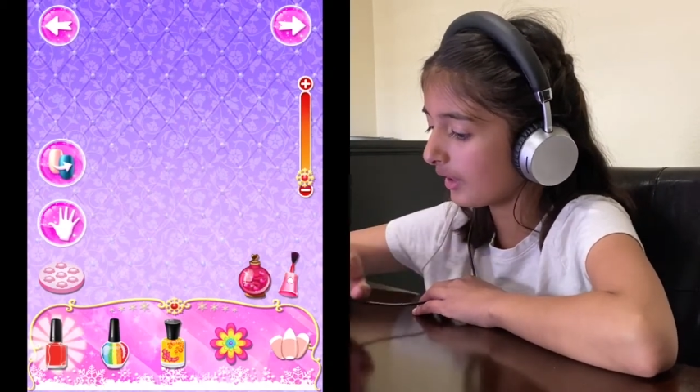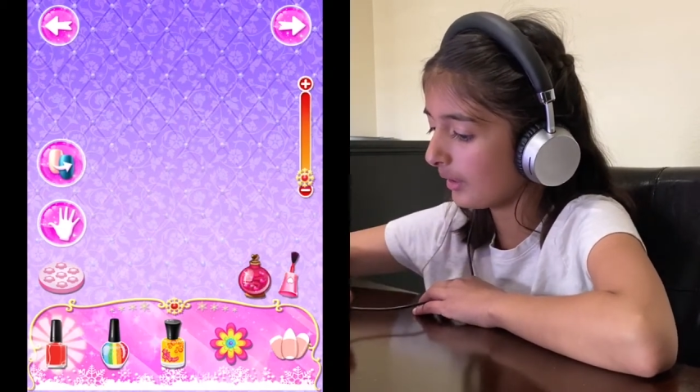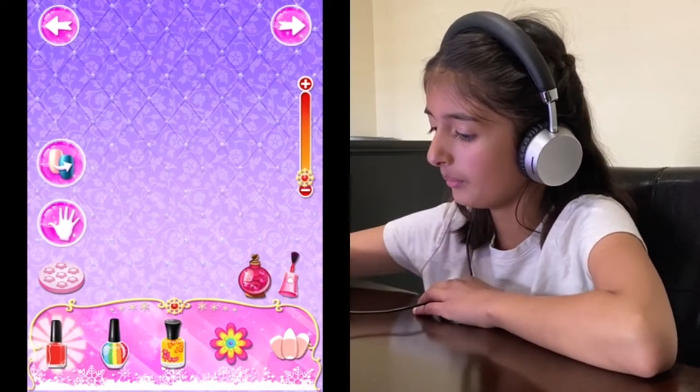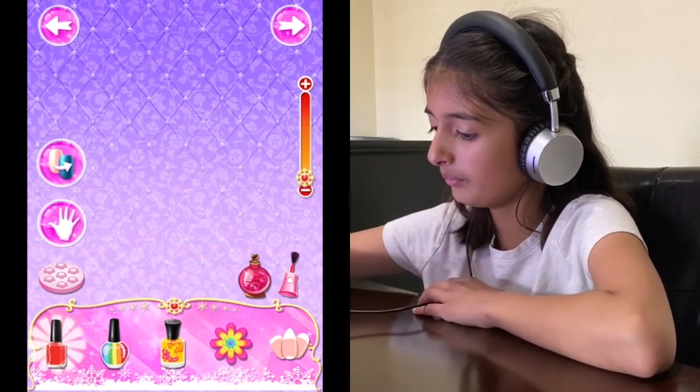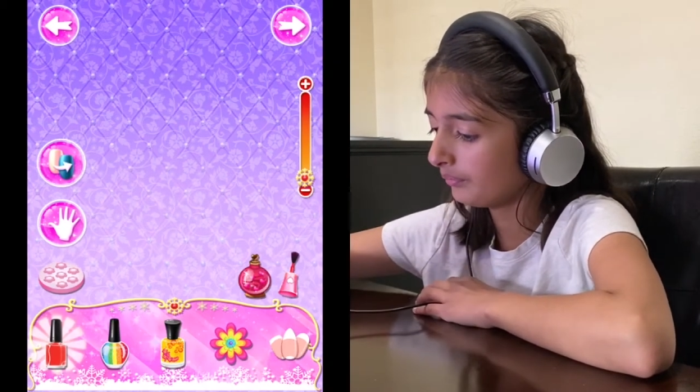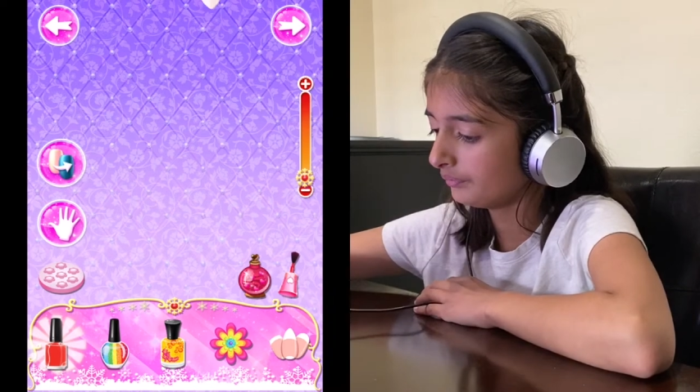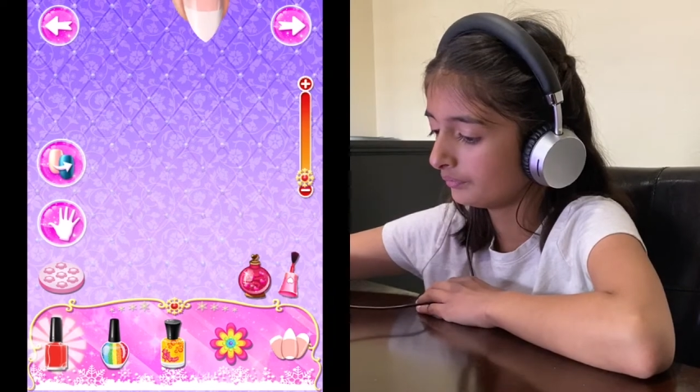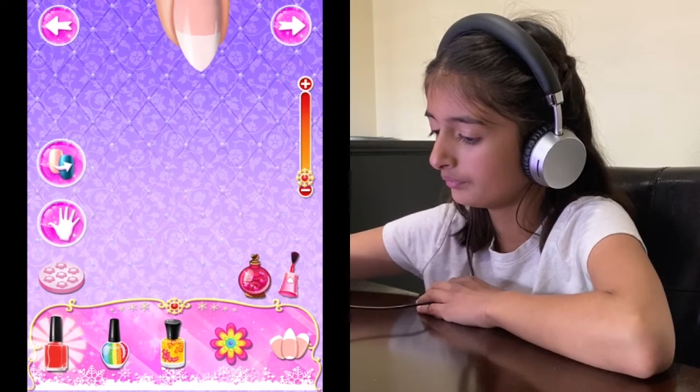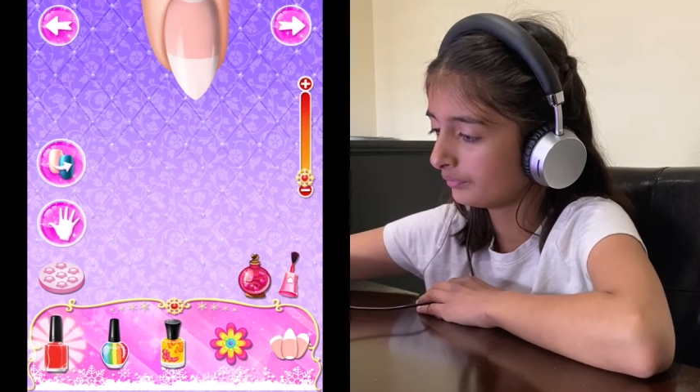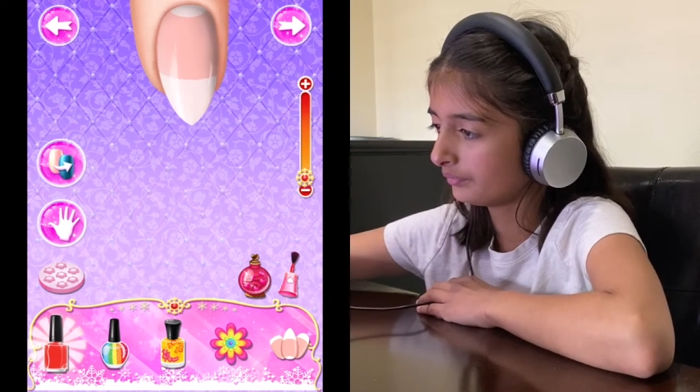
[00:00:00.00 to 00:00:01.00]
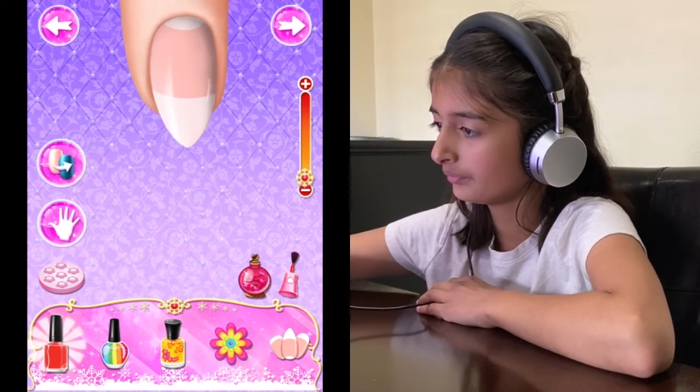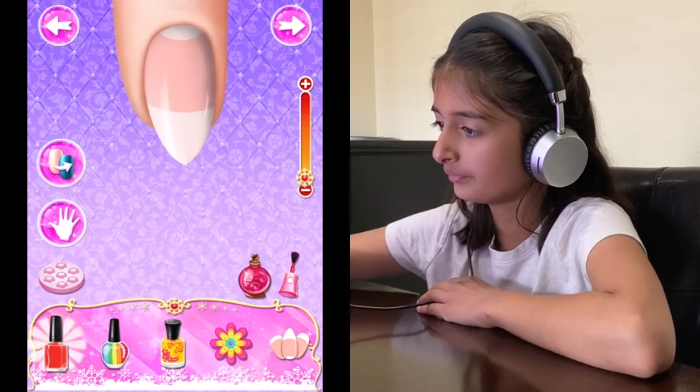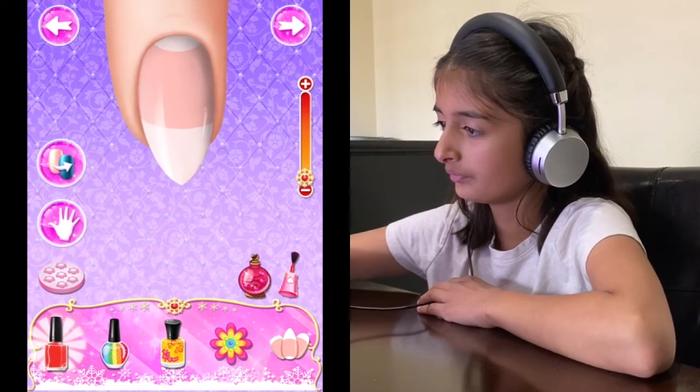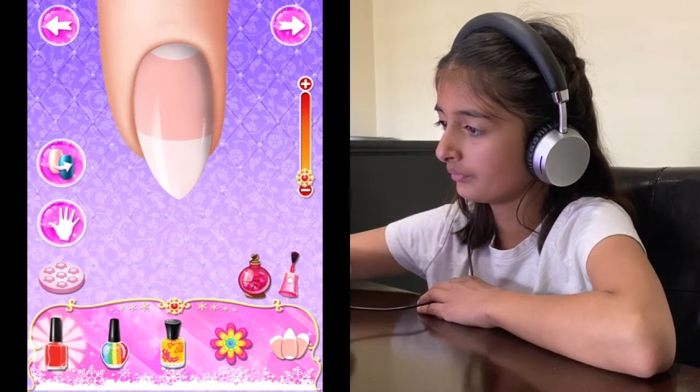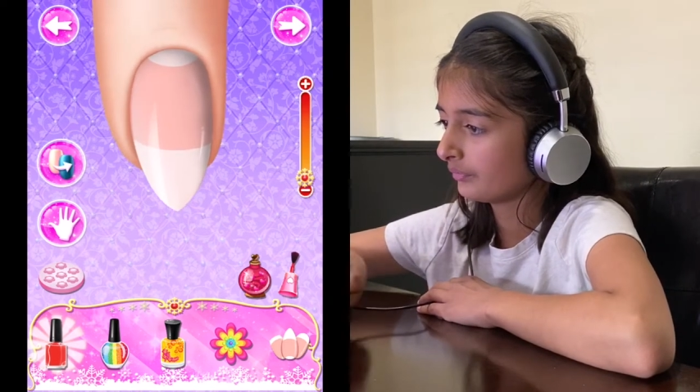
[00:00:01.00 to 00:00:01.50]
thumb.
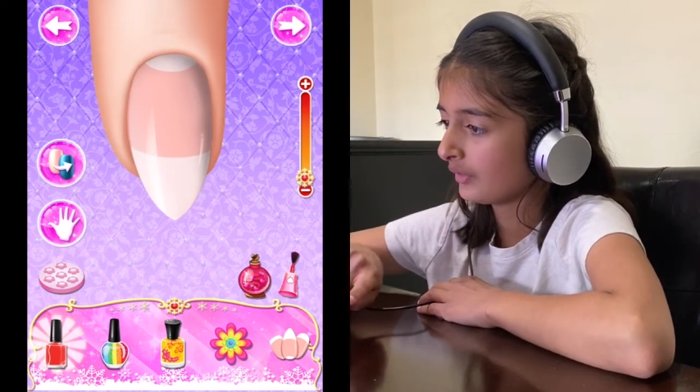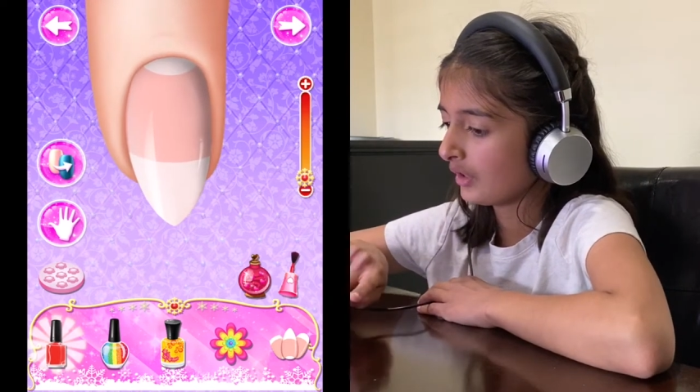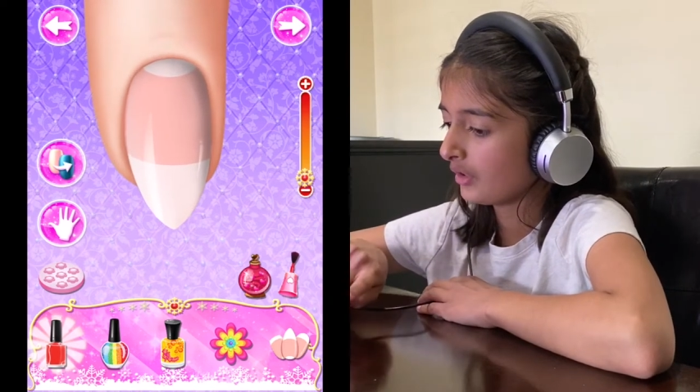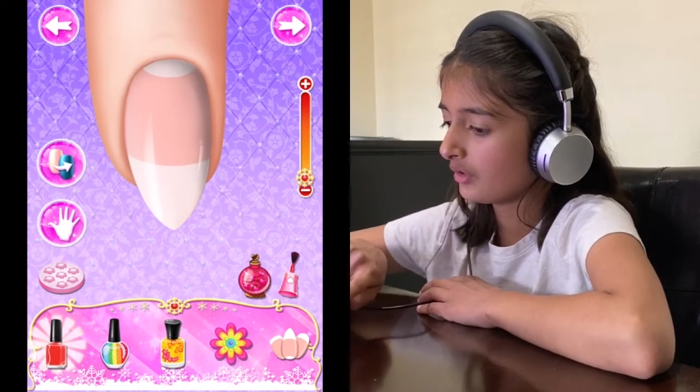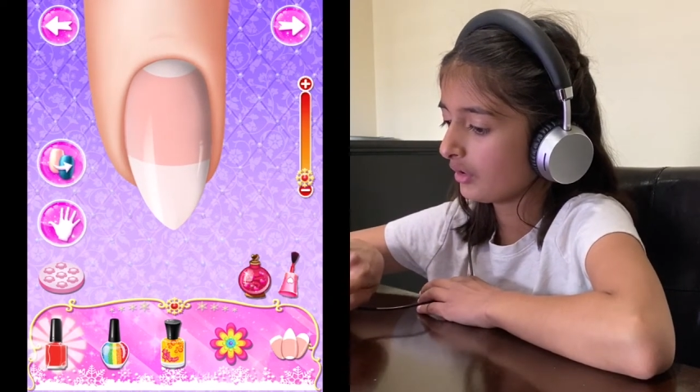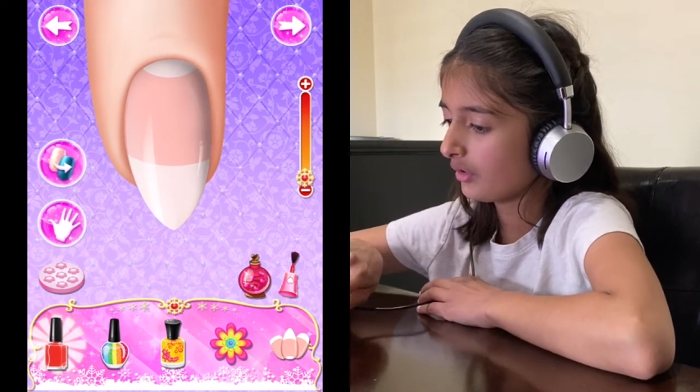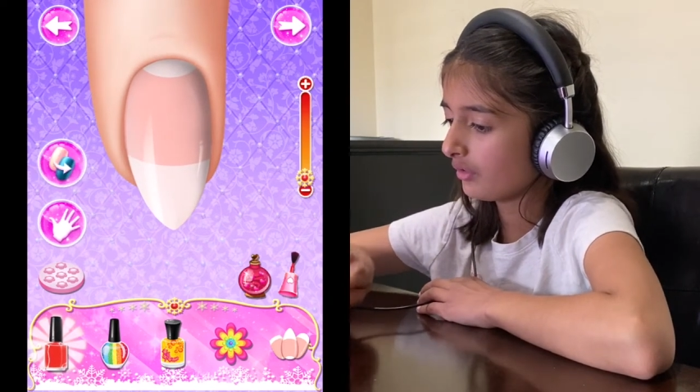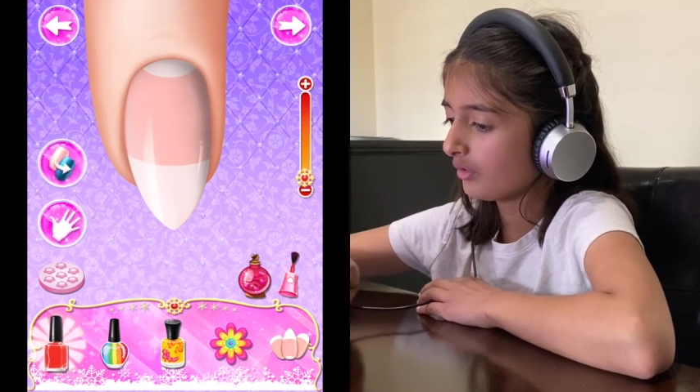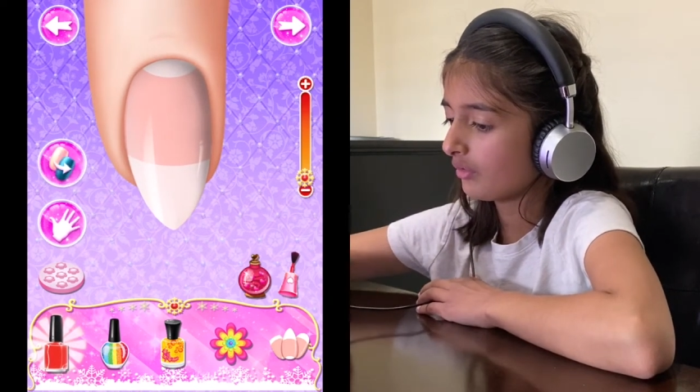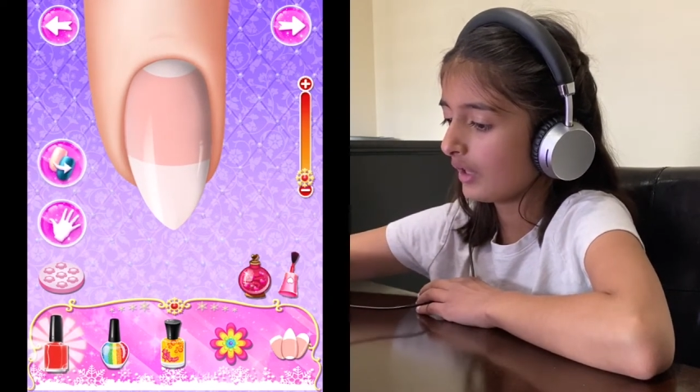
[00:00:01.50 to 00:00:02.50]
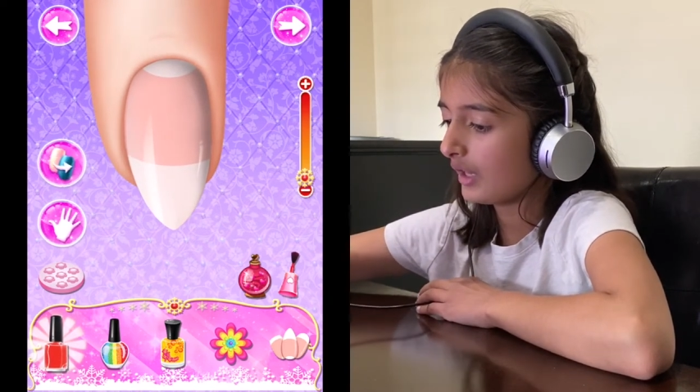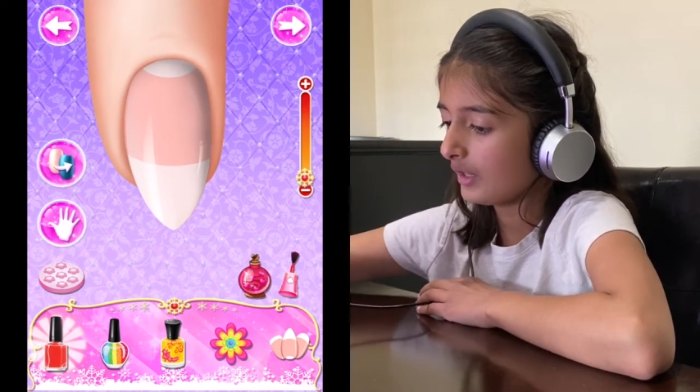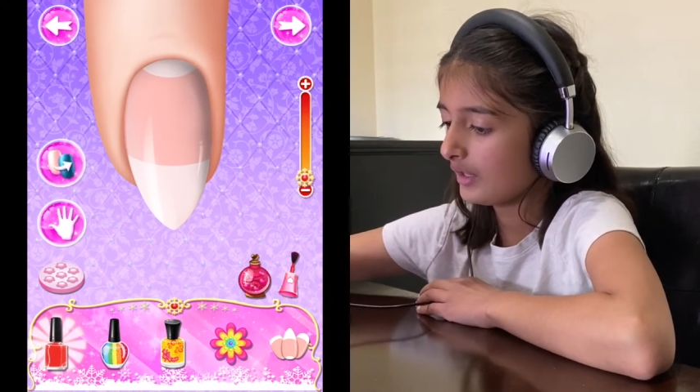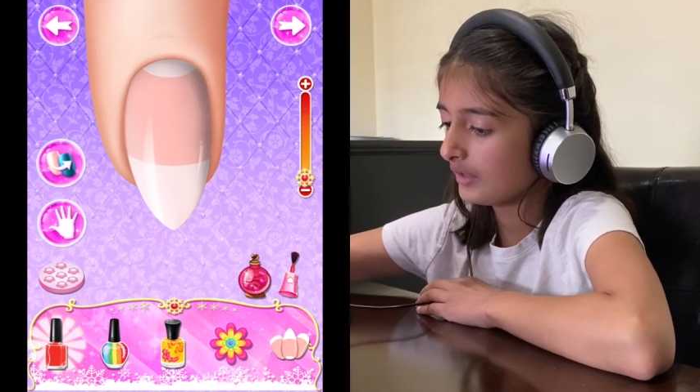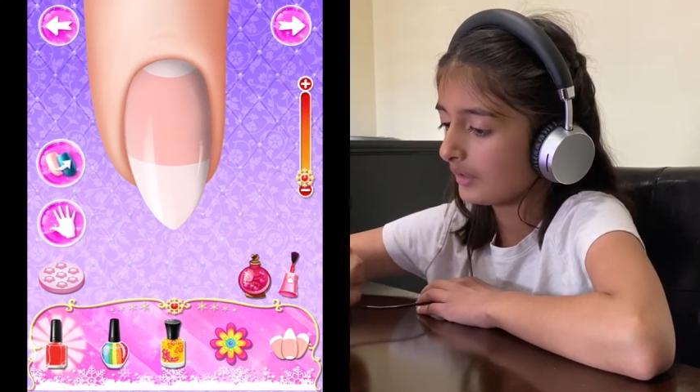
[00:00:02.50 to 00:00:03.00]
So you guys